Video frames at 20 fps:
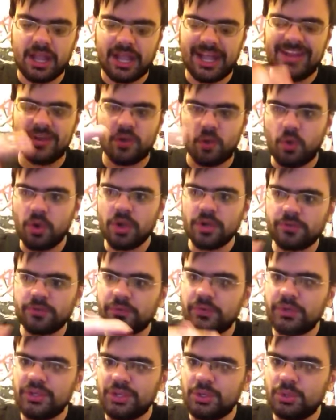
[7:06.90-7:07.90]
in order
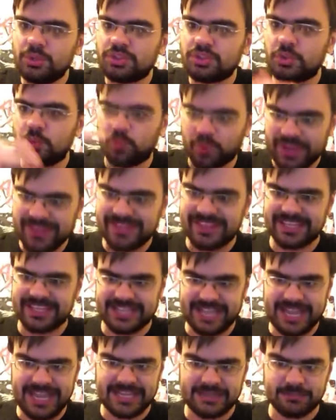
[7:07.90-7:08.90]
for you to win the
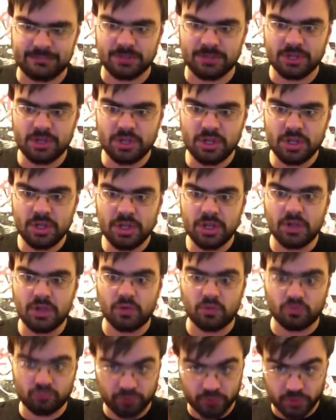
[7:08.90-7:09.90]
game,
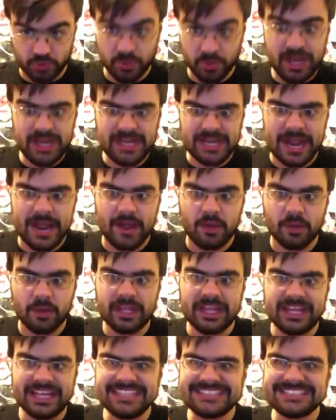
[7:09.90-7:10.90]
for Gray now,
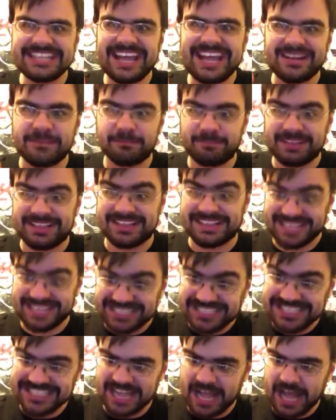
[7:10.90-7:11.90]
he's got to beat
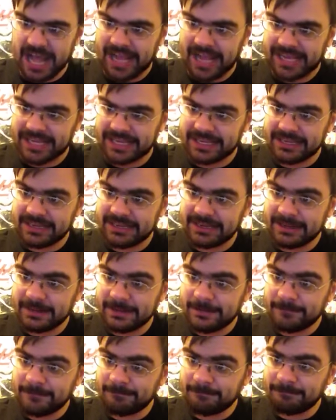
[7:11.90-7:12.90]
this guy.
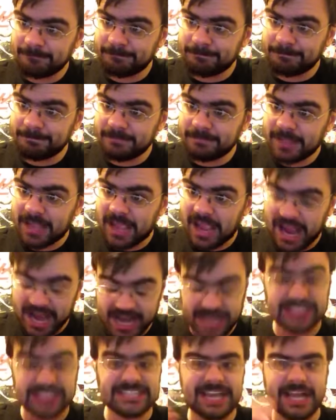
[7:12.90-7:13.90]

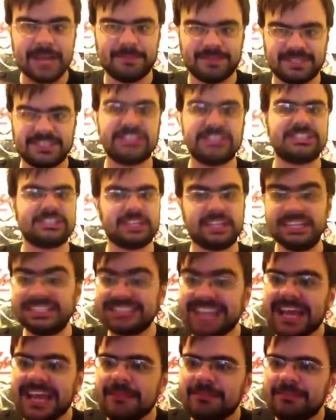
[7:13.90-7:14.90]
And he's got to beat
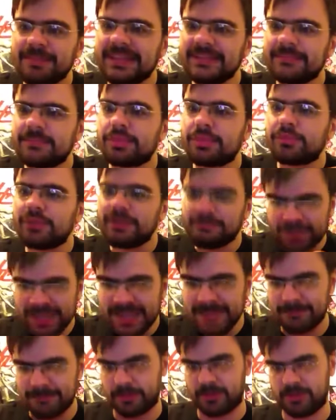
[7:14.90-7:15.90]
3
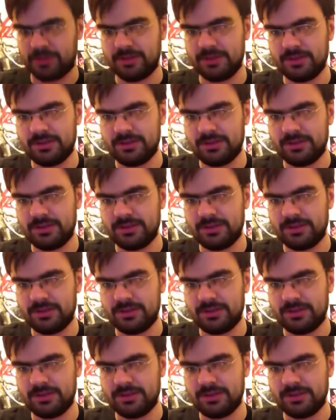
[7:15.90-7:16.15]
people.